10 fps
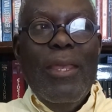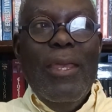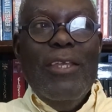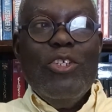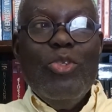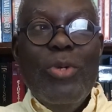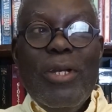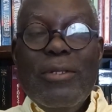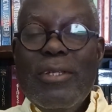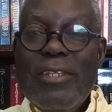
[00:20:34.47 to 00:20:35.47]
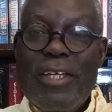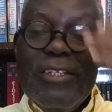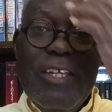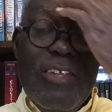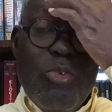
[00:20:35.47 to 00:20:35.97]
Ensure that
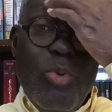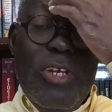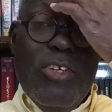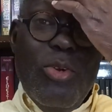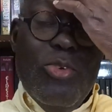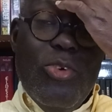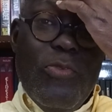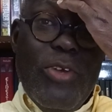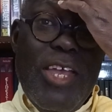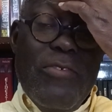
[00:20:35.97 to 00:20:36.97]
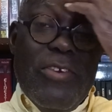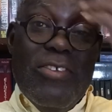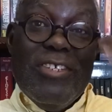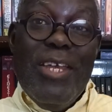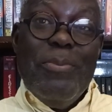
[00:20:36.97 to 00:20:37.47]
there is quality control for every
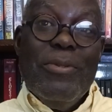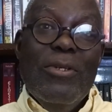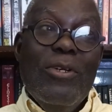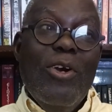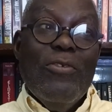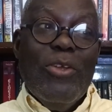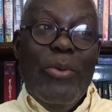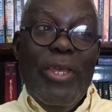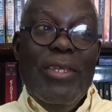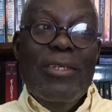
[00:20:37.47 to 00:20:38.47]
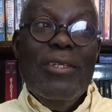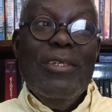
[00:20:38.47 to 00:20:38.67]
step of the way,